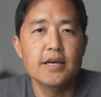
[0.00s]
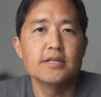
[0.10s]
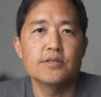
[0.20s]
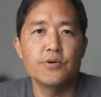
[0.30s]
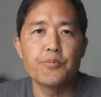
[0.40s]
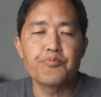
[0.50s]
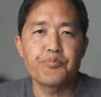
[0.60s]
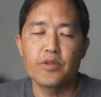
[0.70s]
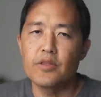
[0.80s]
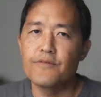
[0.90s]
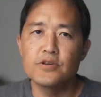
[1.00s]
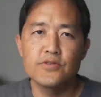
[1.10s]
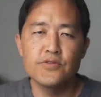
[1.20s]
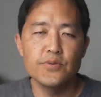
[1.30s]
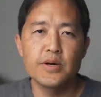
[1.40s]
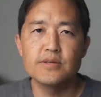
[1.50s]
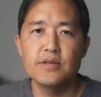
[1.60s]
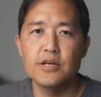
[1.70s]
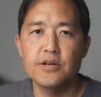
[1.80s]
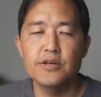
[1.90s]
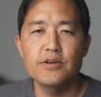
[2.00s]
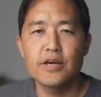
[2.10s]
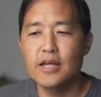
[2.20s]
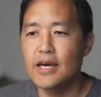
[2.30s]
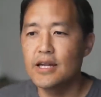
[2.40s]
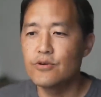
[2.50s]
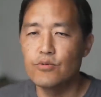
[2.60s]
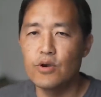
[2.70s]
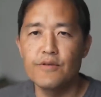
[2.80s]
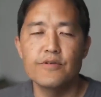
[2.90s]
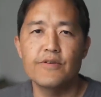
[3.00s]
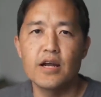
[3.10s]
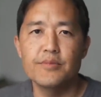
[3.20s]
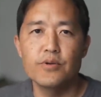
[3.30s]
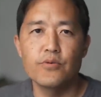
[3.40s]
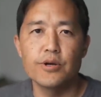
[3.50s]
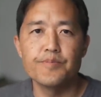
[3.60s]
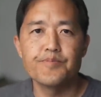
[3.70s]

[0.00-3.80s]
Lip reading: So the first few months of the year, you kind of had a rough environment where